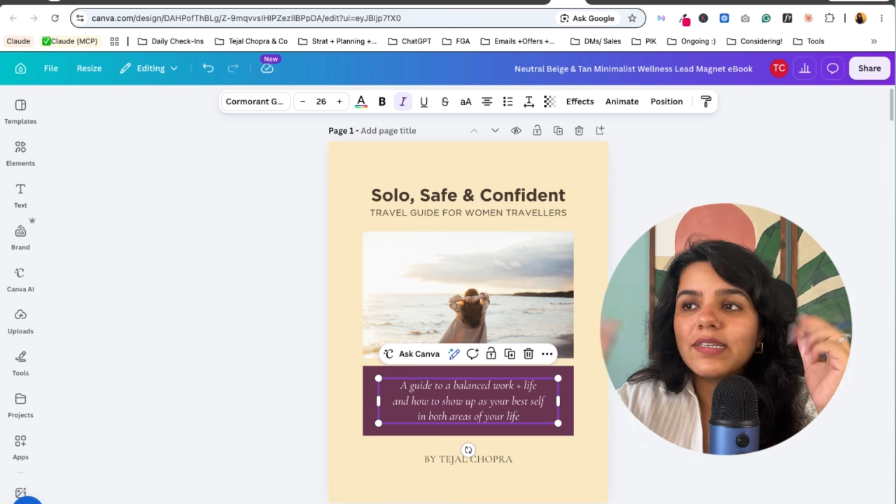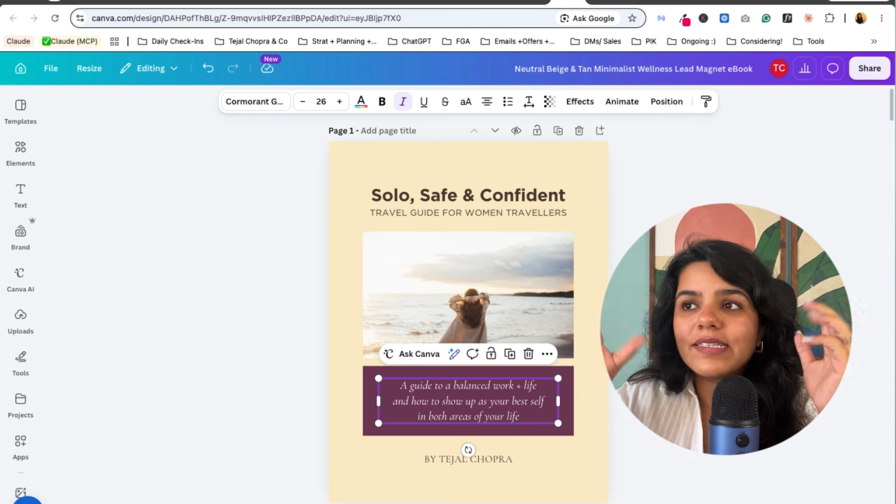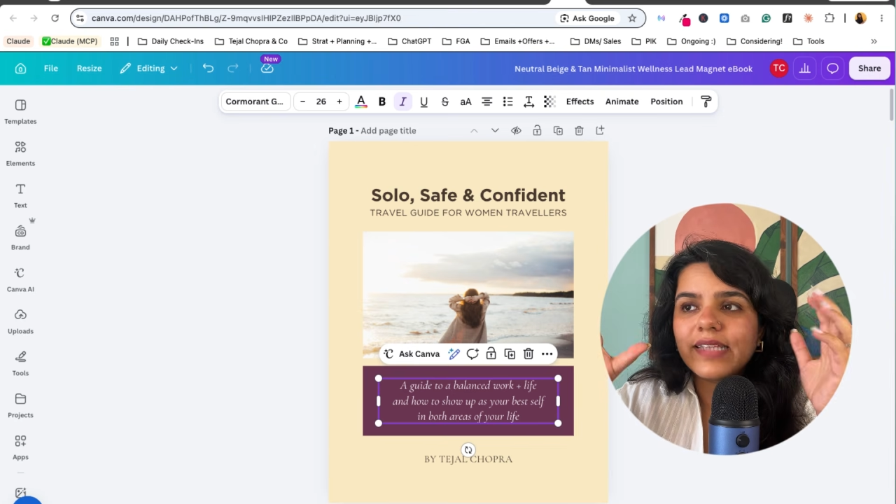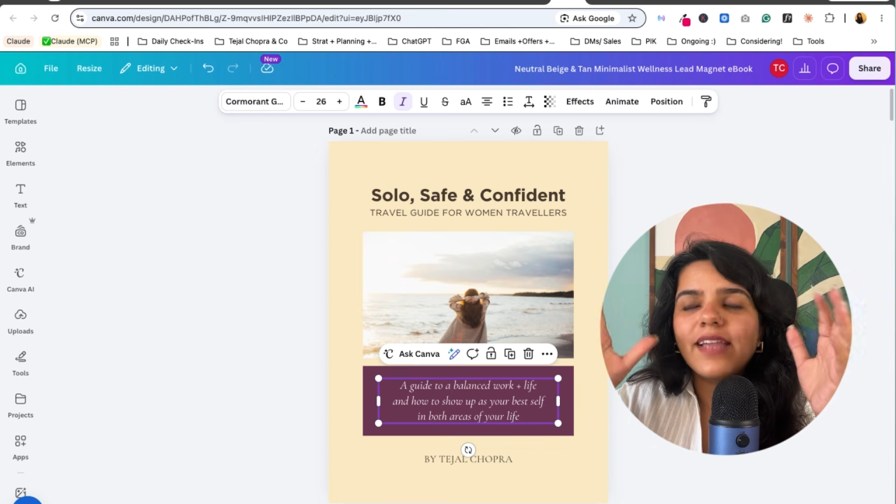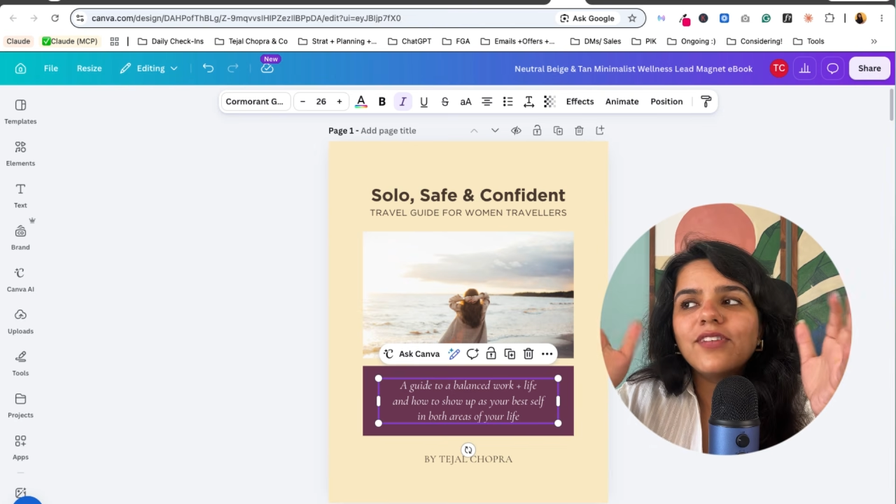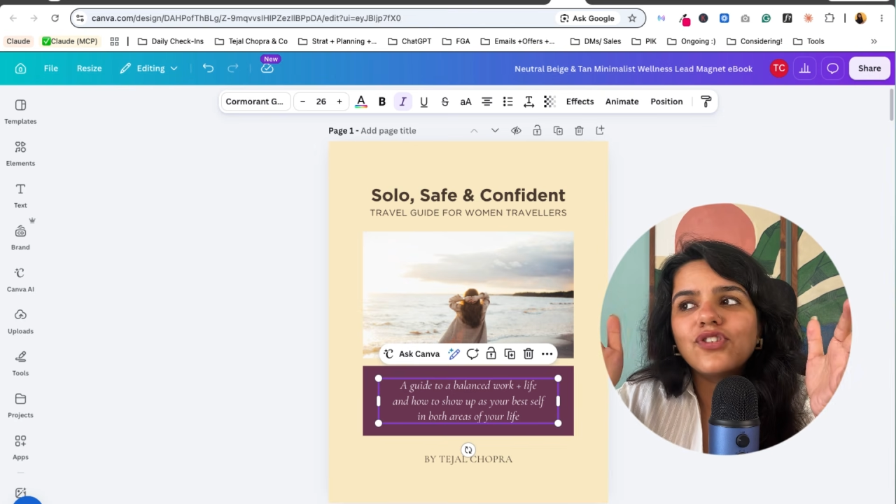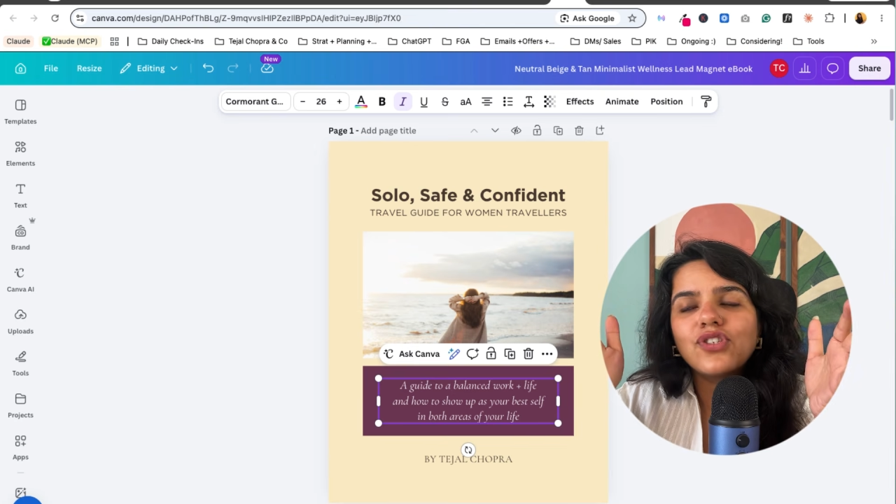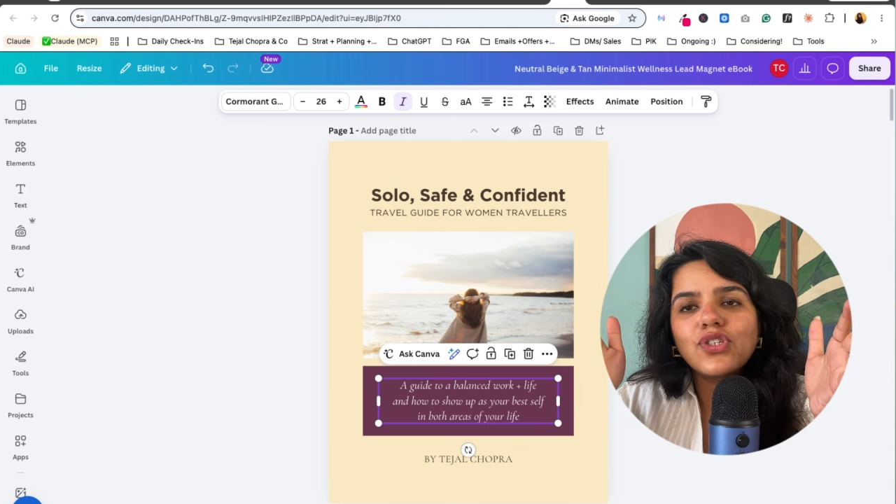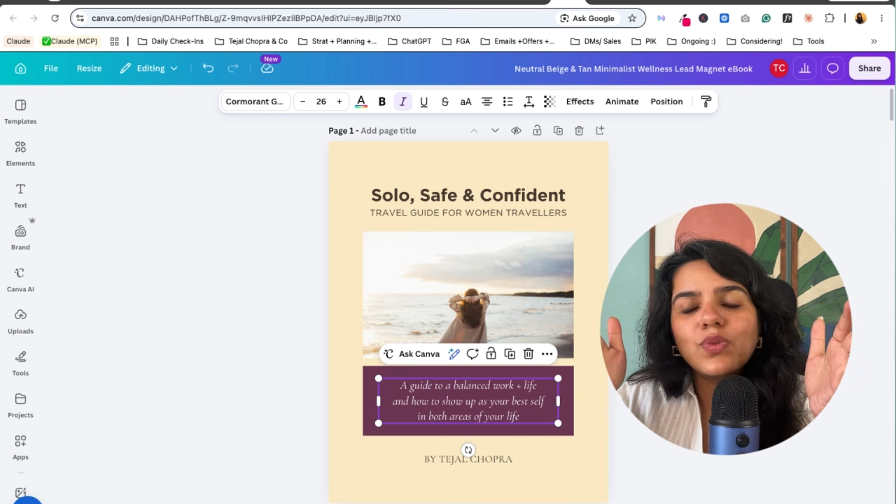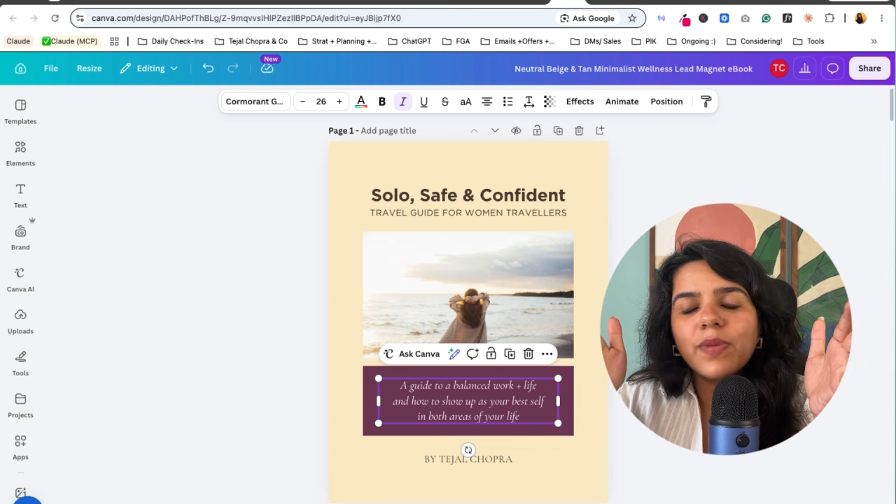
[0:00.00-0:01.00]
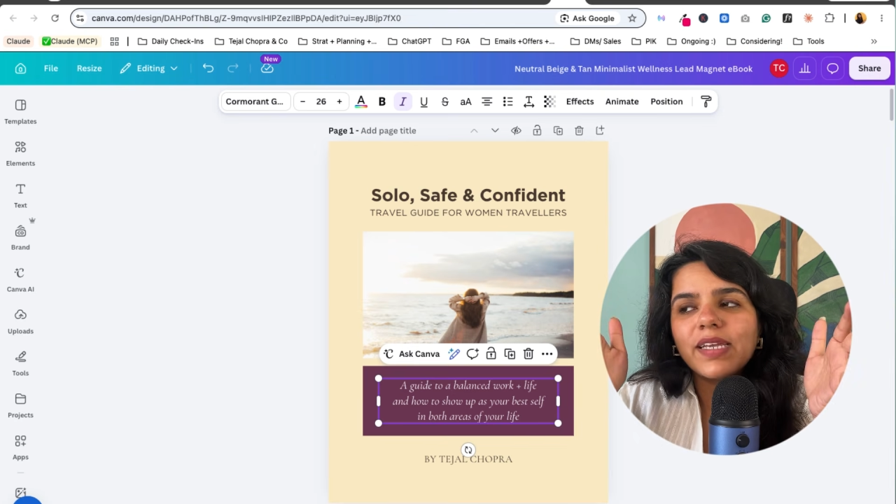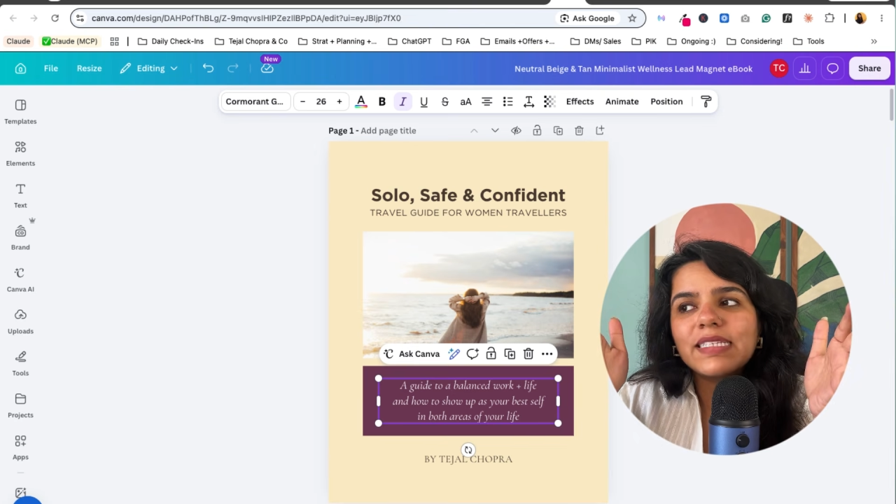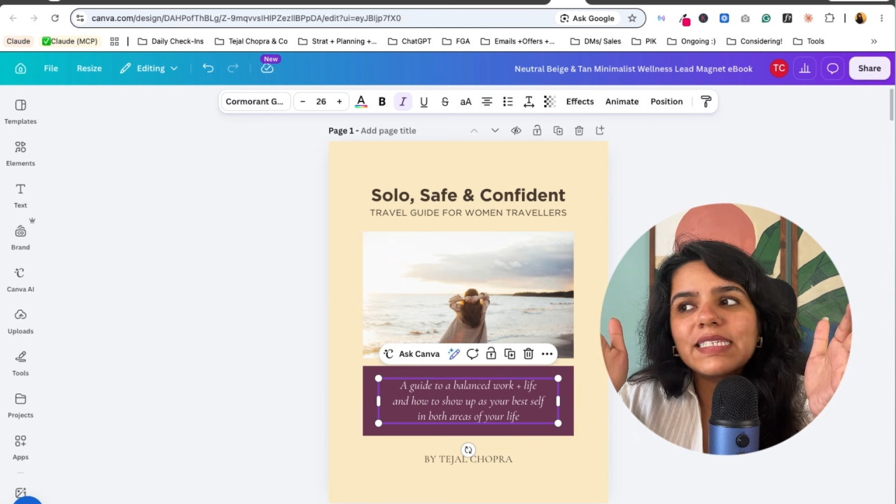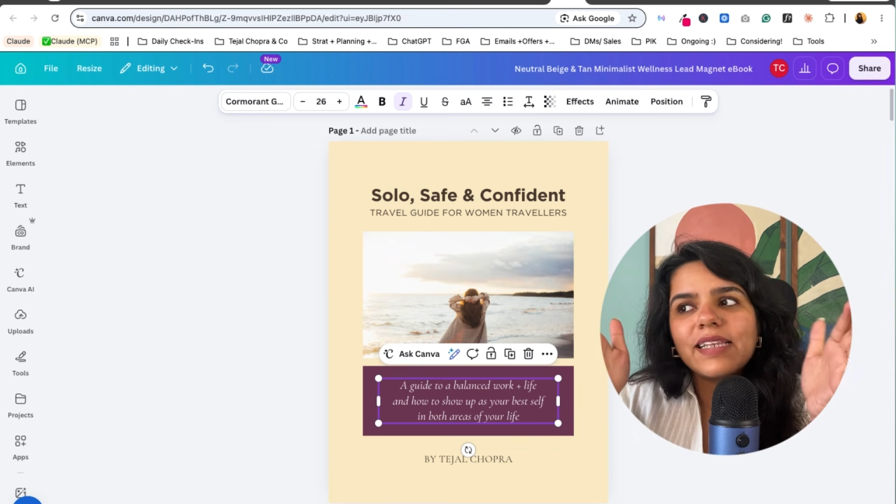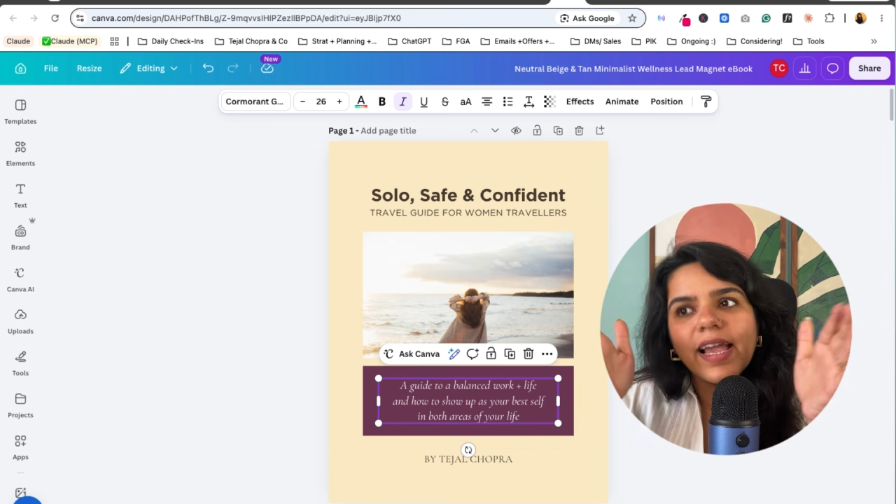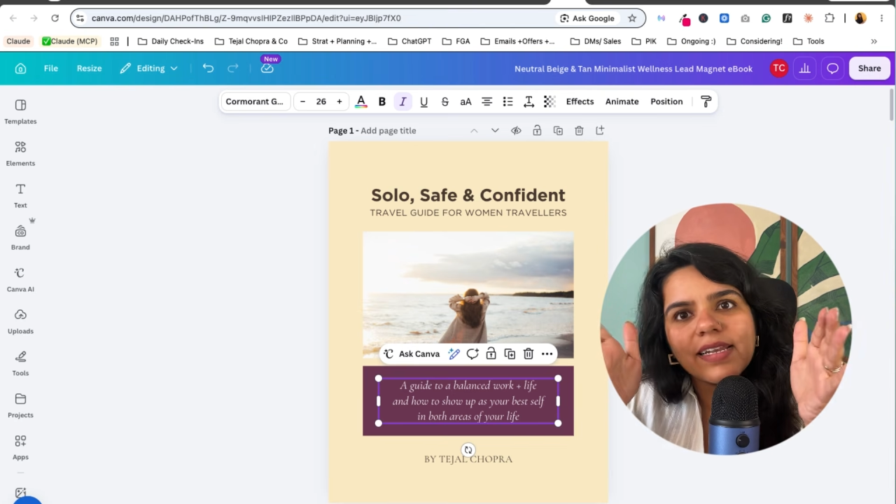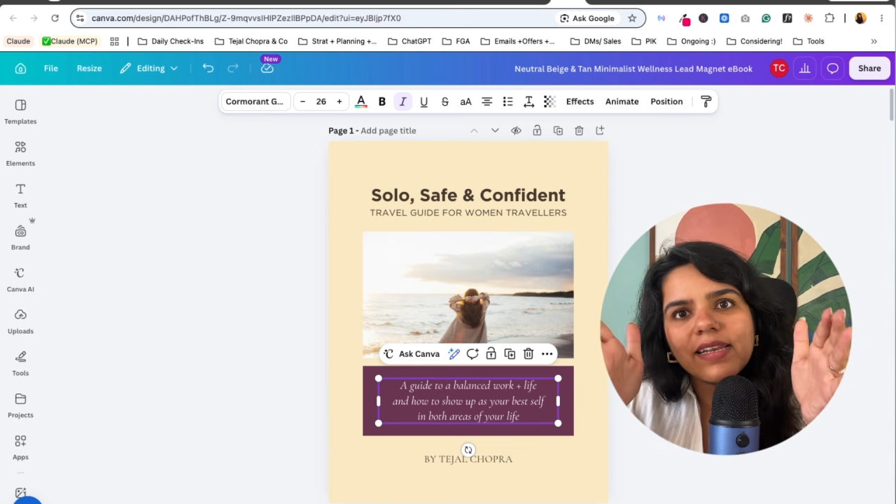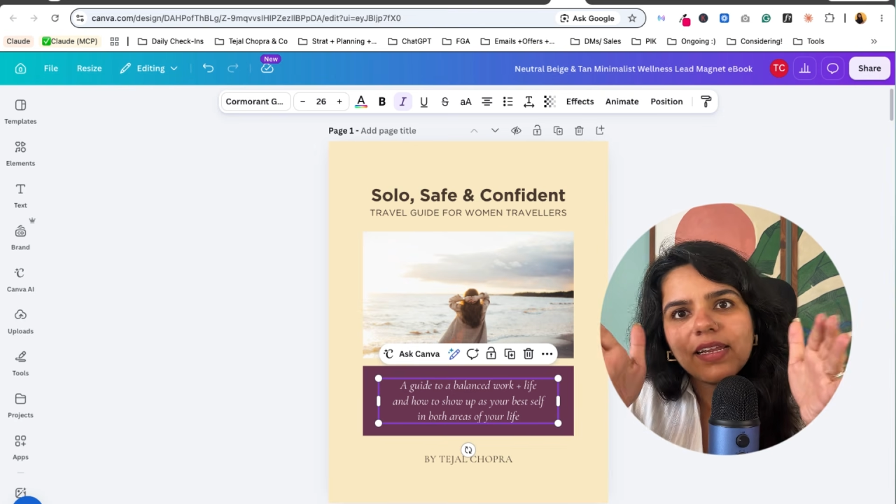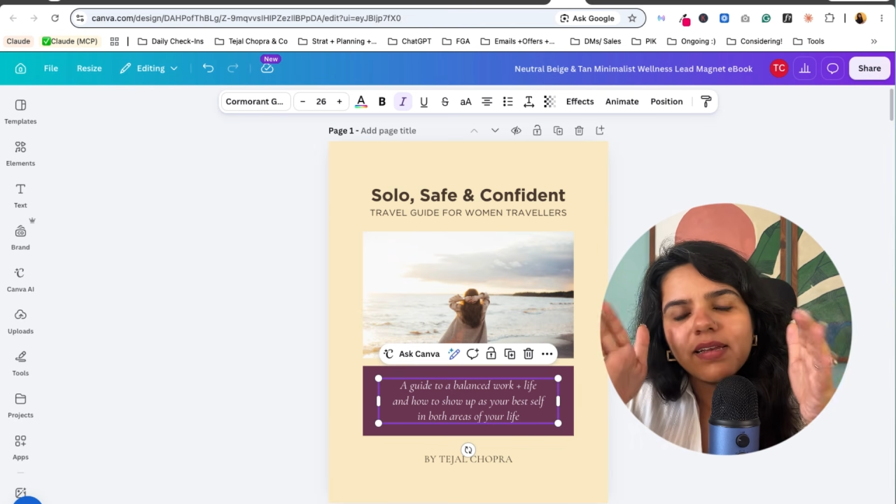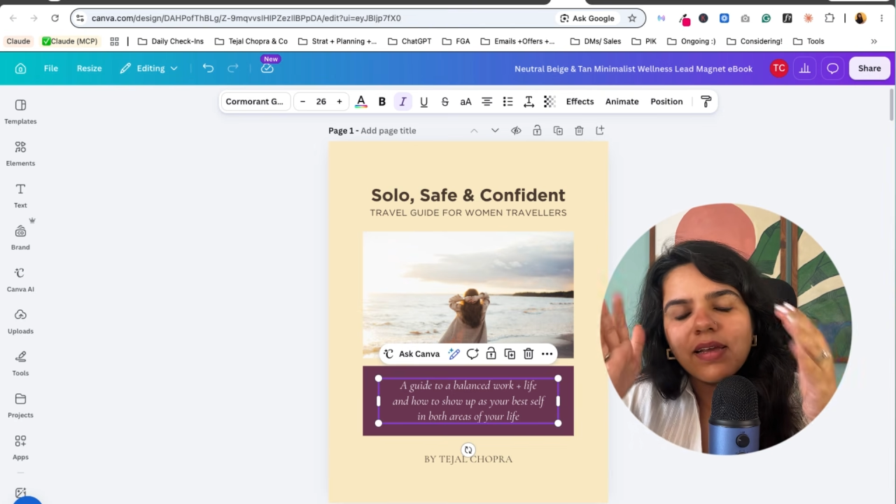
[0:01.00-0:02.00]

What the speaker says: The design is just to make it slightly